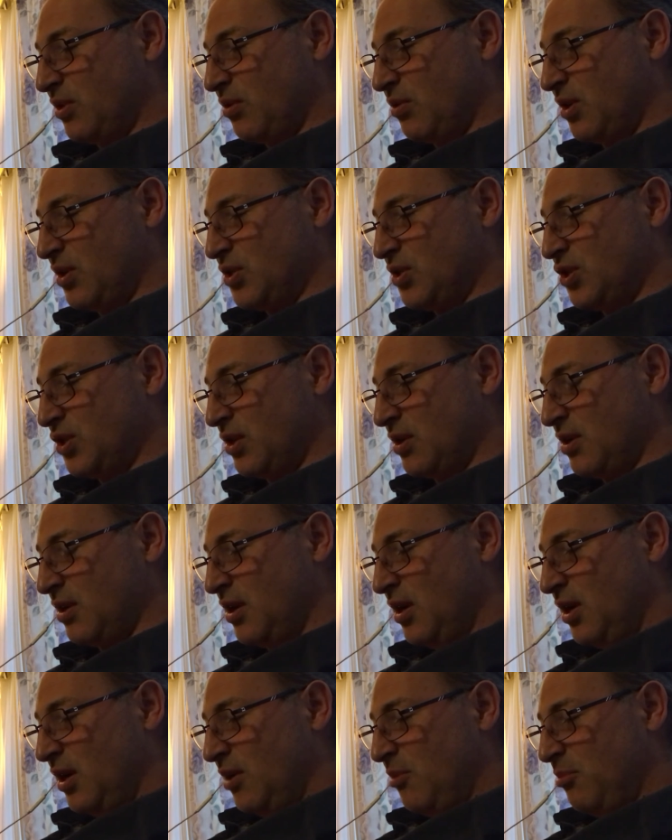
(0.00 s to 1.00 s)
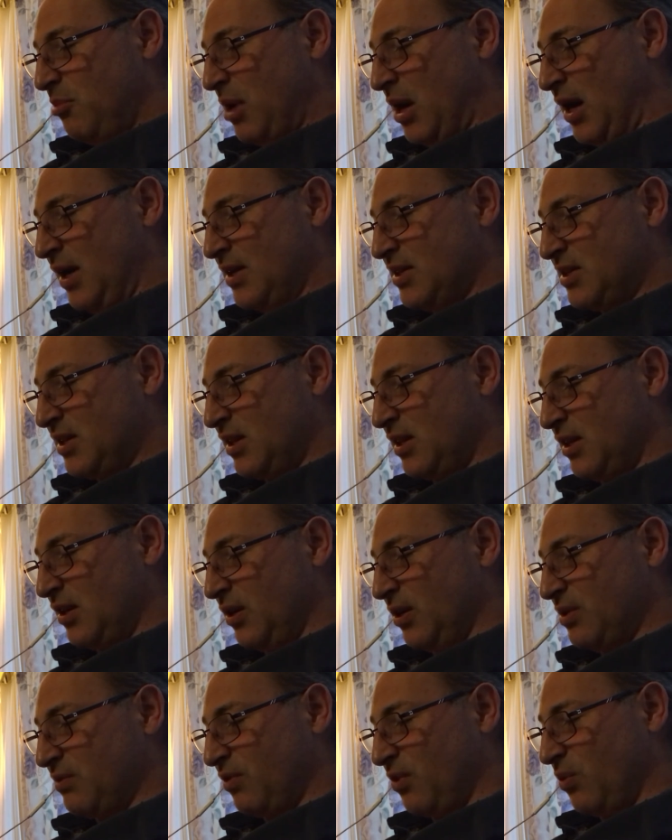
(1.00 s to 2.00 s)
Christian. Pious
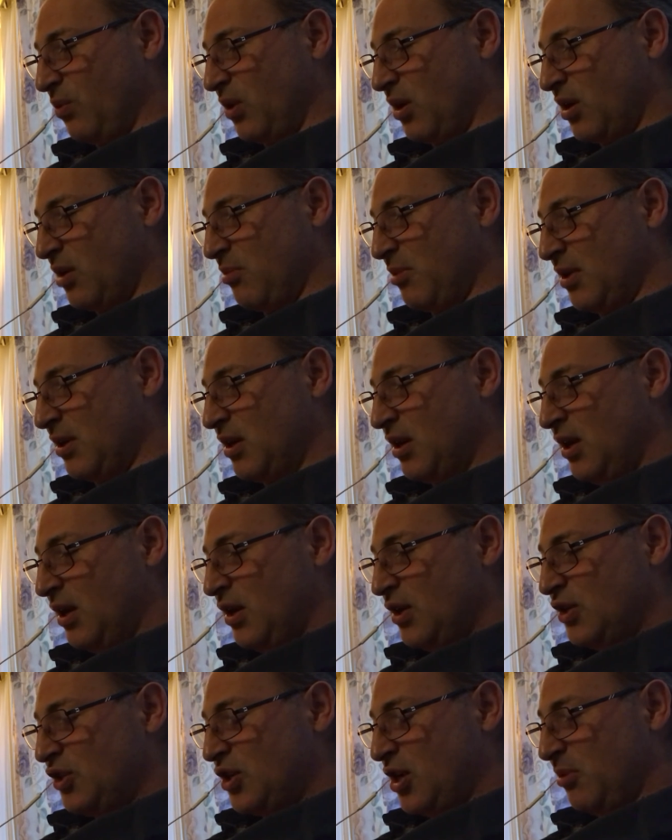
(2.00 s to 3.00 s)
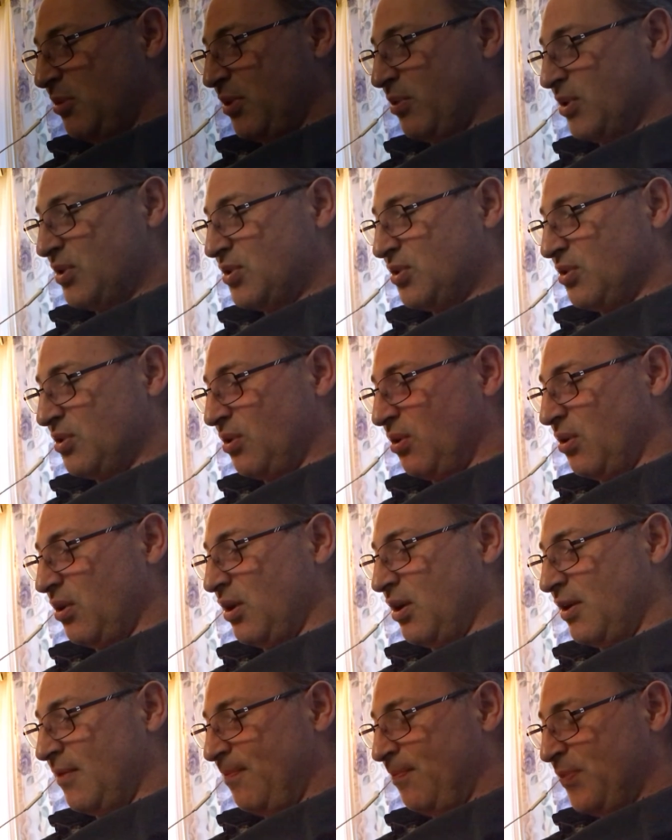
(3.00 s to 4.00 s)
guilds for workmen shall be
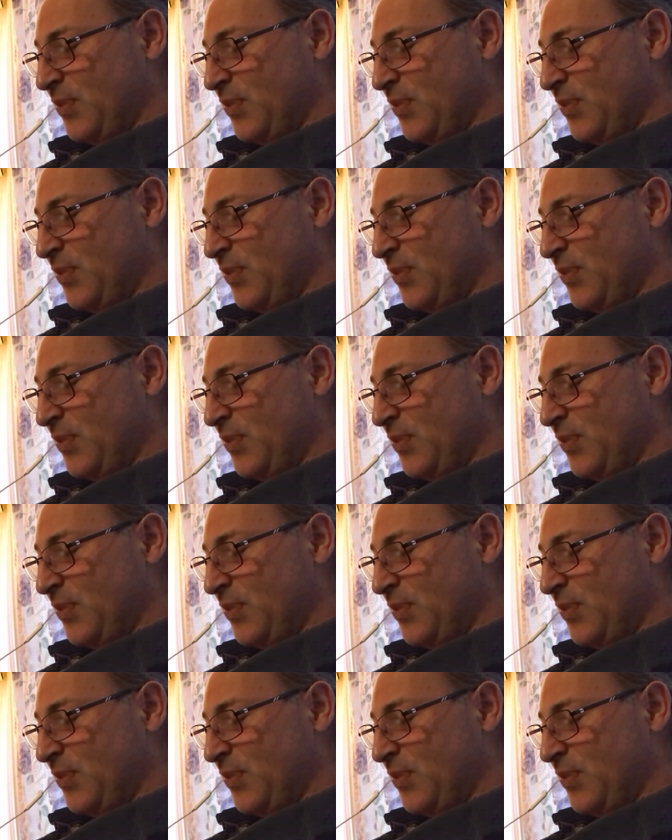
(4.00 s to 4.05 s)
restored.